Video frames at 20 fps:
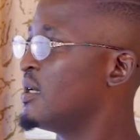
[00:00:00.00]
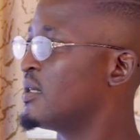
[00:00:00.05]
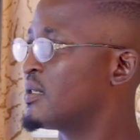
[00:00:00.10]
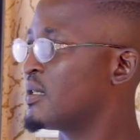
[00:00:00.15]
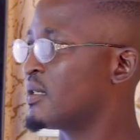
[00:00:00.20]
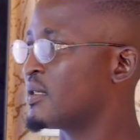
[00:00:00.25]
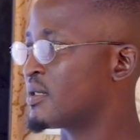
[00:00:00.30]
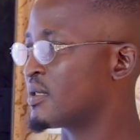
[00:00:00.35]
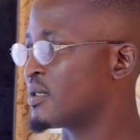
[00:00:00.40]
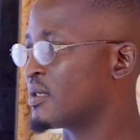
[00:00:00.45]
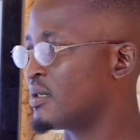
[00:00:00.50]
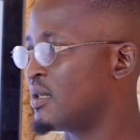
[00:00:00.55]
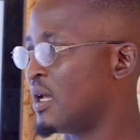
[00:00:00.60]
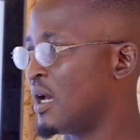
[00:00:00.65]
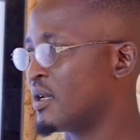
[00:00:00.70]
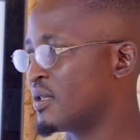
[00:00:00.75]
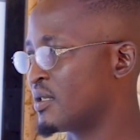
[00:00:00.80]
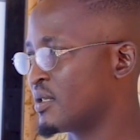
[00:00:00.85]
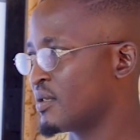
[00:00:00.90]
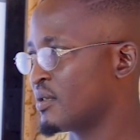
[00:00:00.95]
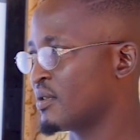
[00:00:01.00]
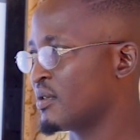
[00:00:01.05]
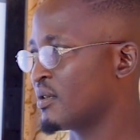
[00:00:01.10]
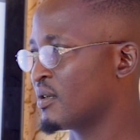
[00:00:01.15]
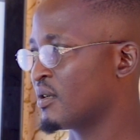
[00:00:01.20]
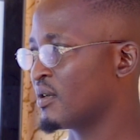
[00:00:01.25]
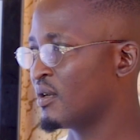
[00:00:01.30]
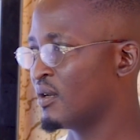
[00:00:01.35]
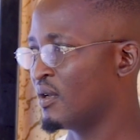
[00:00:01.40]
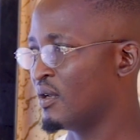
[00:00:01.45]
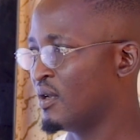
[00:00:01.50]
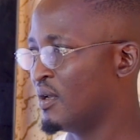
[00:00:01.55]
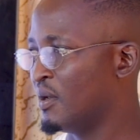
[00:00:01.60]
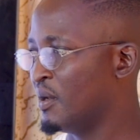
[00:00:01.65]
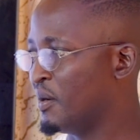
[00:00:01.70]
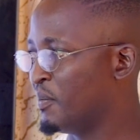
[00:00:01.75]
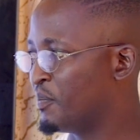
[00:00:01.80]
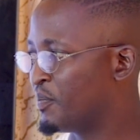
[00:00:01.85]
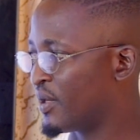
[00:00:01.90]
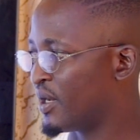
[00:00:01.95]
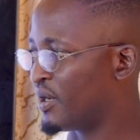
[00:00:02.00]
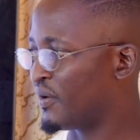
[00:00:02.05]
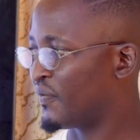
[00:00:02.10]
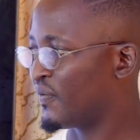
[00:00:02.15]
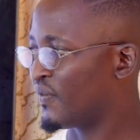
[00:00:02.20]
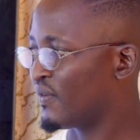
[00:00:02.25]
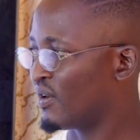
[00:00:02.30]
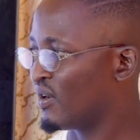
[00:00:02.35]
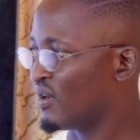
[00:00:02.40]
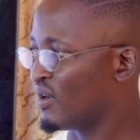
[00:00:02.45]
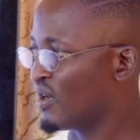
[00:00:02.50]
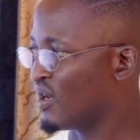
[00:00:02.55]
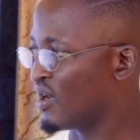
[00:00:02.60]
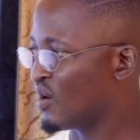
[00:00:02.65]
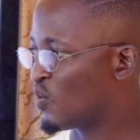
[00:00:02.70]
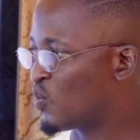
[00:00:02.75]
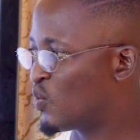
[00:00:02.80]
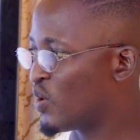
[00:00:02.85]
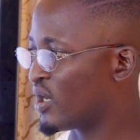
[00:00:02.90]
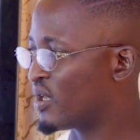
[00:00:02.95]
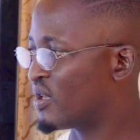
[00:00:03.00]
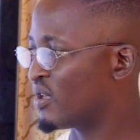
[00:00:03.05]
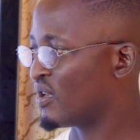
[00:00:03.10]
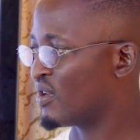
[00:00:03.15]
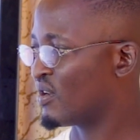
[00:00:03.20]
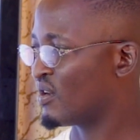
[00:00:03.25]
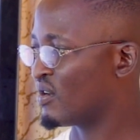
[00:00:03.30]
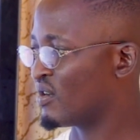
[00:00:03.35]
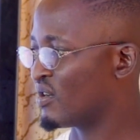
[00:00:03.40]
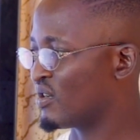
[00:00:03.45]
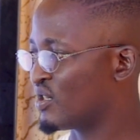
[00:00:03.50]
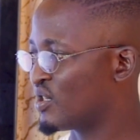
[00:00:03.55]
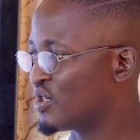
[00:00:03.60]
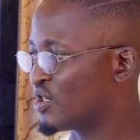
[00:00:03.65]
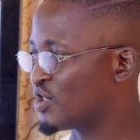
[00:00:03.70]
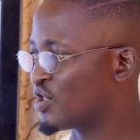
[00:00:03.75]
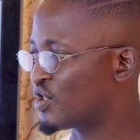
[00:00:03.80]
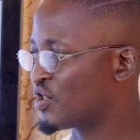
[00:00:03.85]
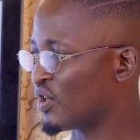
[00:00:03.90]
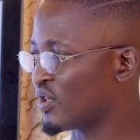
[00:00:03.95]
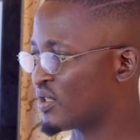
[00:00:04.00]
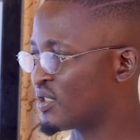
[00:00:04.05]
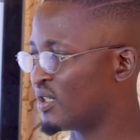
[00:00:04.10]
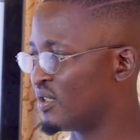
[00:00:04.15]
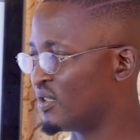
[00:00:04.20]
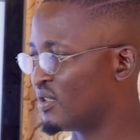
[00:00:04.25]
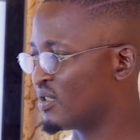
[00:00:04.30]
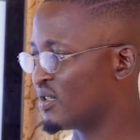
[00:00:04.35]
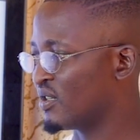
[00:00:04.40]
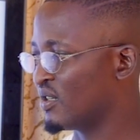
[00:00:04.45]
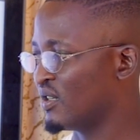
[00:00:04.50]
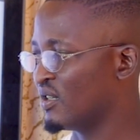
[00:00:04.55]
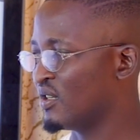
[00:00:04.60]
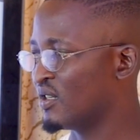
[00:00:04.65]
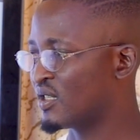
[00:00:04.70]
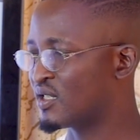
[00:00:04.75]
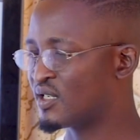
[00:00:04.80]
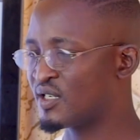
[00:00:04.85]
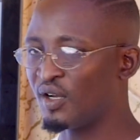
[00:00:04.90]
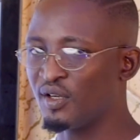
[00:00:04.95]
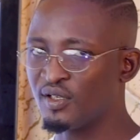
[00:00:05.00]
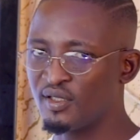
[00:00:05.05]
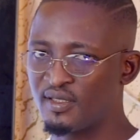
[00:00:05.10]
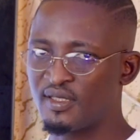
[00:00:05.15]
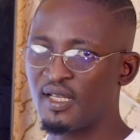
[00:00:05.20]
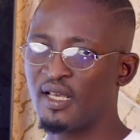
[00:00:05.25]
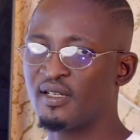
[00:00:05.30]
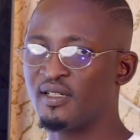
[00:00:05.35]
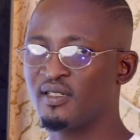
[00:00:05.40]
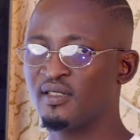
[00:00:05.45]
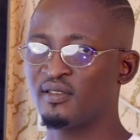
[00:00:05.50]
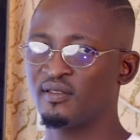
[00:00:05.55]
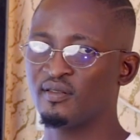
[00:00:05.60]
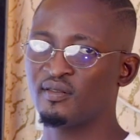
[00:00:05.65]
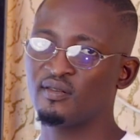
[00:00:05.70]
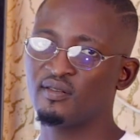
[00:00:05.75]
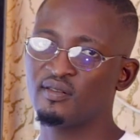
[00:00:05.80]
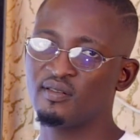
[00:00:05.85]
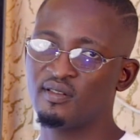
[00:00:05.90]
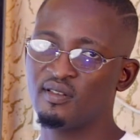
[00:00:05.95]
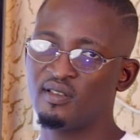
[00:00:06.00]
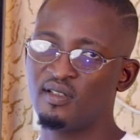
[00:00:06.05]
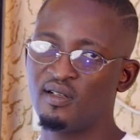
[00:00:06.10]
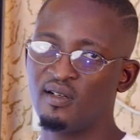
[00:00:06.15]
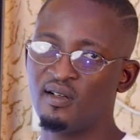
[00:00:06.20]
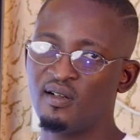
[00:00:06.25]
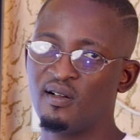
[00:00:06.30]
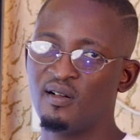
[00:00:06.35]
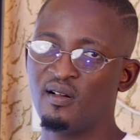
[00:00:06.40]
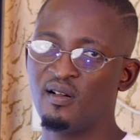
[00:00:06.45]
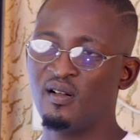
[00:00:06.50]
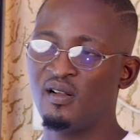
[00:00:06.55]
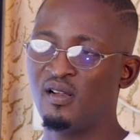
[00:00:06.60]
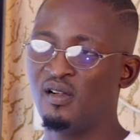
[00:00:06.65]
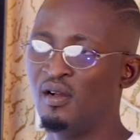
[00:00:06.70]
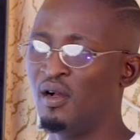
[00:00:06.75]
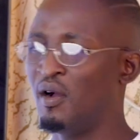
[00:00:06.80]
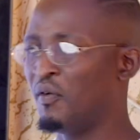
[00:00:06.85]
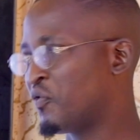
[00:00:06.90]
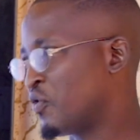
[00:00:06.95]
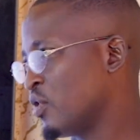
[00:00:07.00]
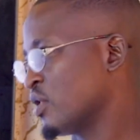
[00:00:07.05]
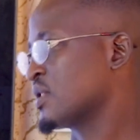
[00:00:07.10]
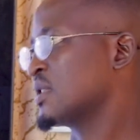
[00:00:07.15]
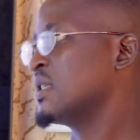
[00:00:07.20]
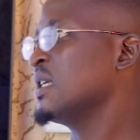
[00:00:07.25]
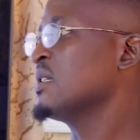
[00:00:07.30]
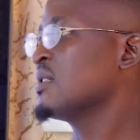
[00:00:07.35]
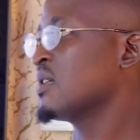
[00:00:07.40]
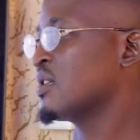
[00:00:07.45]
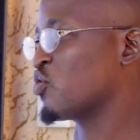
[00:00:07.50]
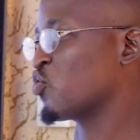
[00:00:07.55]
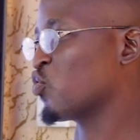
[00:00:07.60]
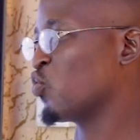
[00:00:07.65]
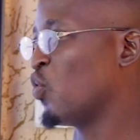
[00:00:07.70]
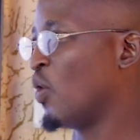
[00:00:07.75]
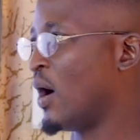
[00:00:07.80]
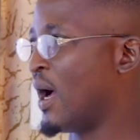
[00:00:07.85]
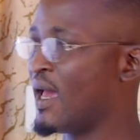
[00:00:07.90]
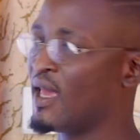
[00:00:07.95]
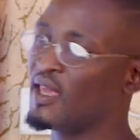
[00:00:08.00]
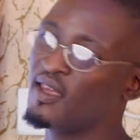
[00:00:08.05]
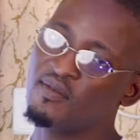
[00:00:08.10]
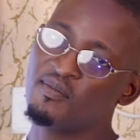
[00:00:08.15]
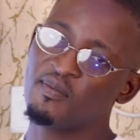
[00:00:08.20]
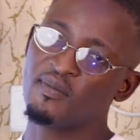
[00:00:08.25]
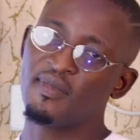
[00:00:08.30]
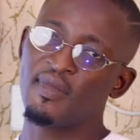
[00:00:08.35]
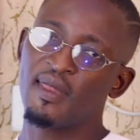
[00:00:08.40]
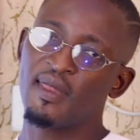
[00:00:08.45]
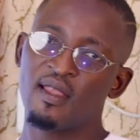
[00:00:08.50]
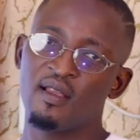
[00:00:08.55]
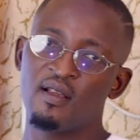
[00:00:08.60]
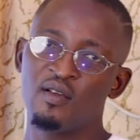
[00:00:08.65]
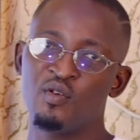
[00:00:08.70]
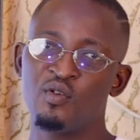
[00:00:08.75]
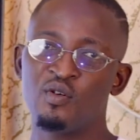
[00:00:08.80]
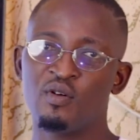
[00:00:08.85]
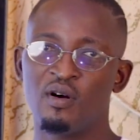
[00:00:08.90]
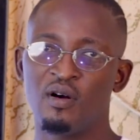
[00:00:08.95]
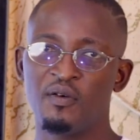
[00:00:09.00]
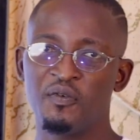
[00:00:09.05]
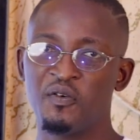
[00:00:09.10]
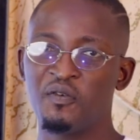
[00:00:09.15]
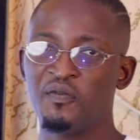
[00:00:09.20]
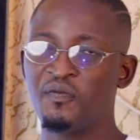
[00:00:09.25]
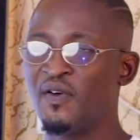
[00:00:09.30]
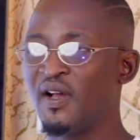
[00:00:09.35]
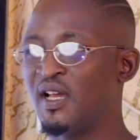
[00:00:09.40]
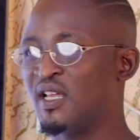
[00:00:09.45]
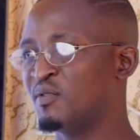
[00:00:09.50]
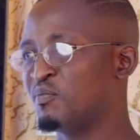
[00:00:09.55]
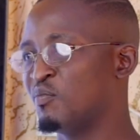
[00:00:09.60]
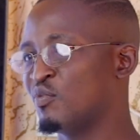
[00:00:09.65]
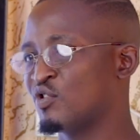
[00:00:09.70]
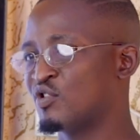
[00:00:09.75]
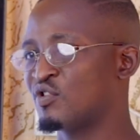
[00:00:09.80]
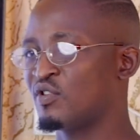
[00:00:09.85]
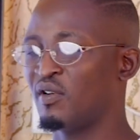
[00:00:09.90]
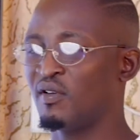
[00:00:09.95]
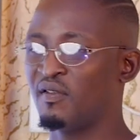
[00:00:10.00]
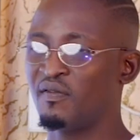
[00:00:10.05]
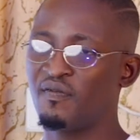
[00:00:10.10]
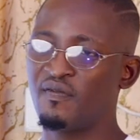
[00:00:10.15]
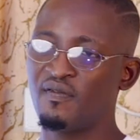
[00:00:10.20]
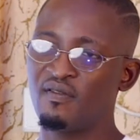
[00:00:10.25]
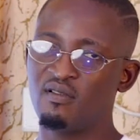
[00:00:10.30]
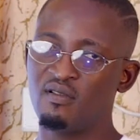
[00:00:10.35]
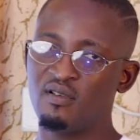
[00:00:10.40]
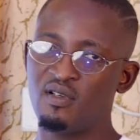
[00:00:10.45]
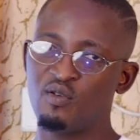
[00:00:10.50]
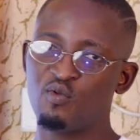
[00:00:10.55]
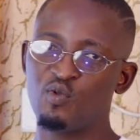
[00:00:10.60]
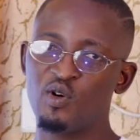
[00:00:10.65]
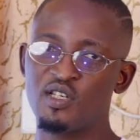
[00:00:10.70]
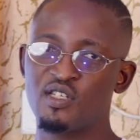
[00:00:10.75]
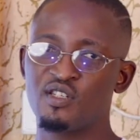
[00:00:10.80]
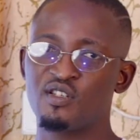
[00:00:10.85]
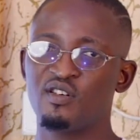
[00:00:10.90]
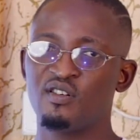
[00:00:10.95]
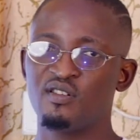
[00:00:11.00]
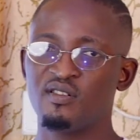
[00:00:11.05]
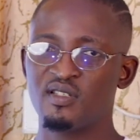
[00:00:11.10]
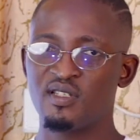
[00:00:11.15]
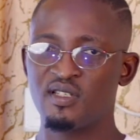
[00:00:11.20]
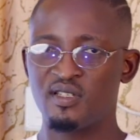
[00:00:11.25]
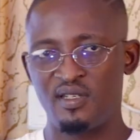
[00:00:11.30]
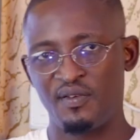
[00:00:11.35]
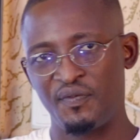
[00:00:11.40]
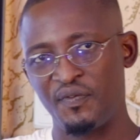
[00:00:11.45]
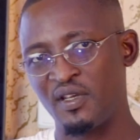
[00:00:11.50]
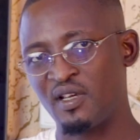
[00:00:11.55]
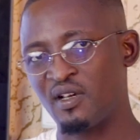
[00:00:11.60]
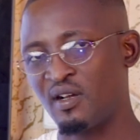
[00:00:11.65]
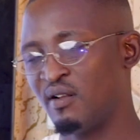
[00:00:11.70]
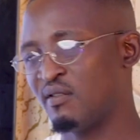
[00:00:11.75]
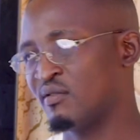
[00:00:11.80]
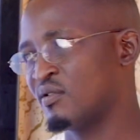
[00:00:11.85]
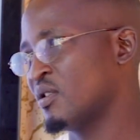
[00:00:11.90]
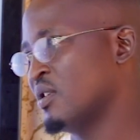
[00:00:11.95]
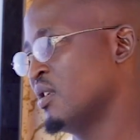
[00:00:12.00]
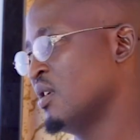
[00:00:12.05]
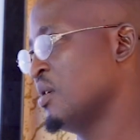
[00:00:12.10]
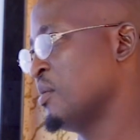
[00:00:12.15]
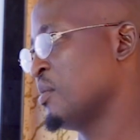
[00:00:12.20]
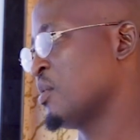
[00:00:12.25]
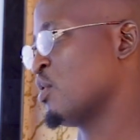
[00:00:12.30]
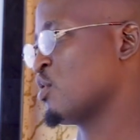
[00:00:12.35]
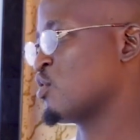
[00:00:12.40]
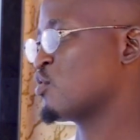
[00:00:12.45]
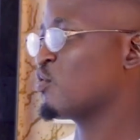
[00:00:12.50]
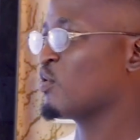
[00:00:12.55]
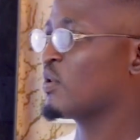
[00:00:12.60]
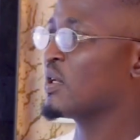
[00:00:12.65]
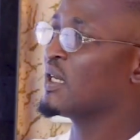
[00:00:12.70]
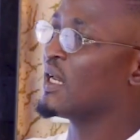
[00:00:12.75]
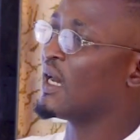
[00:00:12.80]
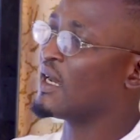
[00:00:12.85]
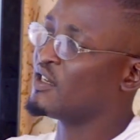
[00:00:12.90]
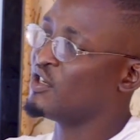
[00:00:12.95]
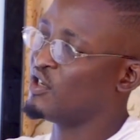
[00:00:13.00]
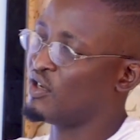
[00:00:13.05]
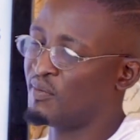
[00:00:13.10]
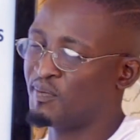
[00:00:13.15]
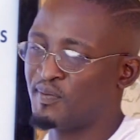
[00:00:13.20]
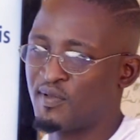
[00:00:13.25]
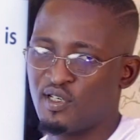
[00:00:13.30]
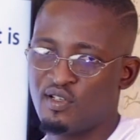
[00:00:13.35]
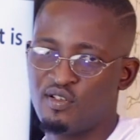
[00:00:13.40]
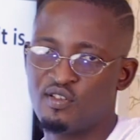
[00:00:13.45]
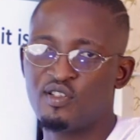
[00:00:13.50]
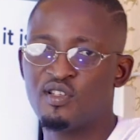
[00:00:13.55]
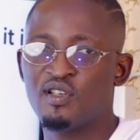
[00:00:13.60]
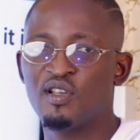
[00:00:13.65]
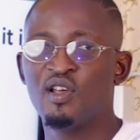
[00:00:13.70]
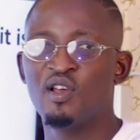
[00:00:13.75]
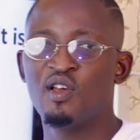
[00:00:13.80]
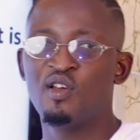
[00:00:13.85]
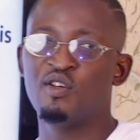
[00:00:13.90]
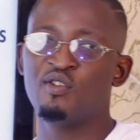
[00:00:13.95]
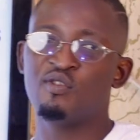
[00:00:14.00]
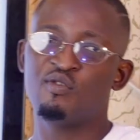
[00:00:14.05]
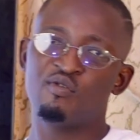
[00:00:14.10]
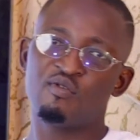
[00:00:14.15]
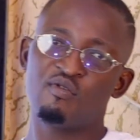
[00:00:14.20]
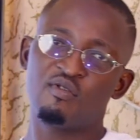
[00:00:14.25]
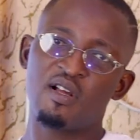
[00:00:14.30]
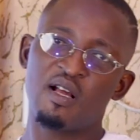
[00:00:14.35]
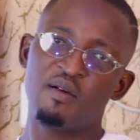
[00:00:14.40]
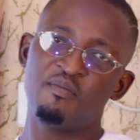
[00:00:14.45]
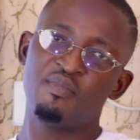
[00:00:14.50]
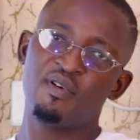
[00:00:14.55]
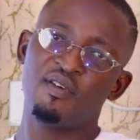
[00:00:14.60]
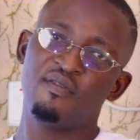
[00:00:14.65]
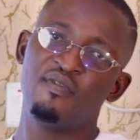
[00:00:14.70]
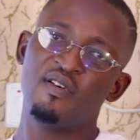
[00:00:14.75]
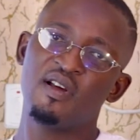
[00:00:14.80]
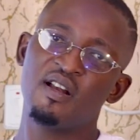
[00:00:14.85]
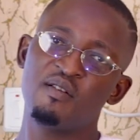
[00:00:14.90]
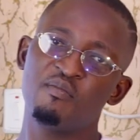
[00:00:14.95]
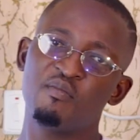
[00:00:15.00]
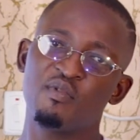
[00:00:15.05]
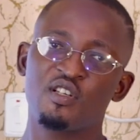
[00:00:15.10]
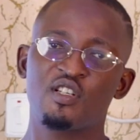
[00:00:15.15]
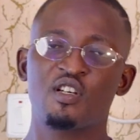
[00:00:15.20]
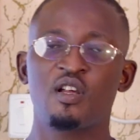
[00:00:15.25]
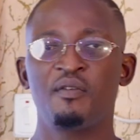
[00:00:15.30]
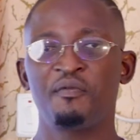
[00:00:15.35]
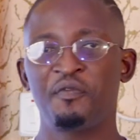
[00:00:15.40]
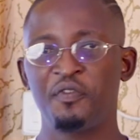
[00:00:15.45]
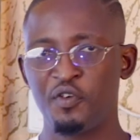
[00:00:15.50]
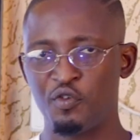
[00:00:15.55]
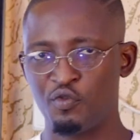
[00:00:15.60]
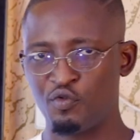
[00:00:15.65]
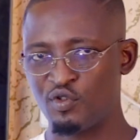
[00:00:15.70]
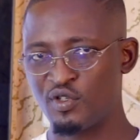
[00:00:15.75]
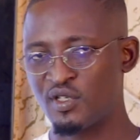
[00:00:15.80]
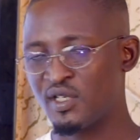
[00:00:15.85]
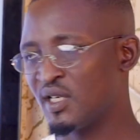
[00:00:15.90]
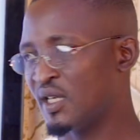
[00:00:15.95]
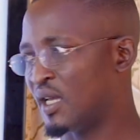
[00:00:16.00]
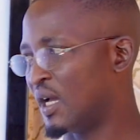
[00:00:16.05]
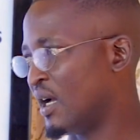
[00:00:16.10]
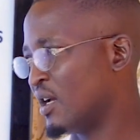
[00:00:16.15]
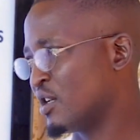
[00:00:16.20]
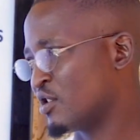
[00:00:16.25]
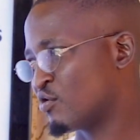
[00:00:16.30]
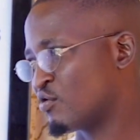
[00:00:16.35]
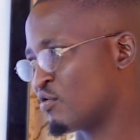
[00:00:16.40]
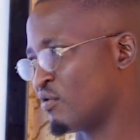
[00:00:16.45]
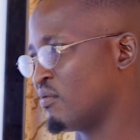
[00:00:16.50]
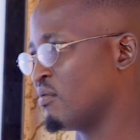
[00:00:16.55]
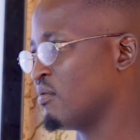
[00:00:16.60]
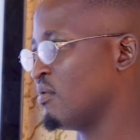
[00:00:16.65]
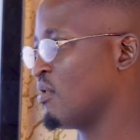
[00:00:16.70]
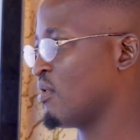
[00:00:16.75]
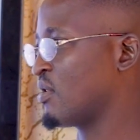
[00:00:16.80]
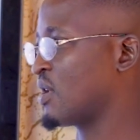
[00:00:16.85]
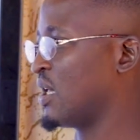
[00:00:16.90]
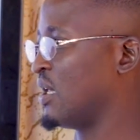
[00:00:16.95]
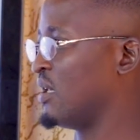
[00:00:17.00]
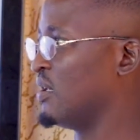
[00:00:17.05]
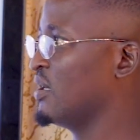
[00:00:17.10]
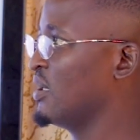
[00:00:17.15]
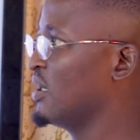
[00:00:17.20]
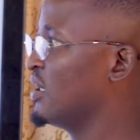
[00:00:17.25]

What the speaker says: it is dash. Brief, quick, shortened, stunted. Of course, this is why you often find most of the questions difficult. Because looking at the options, you can be very much confused as to, okay,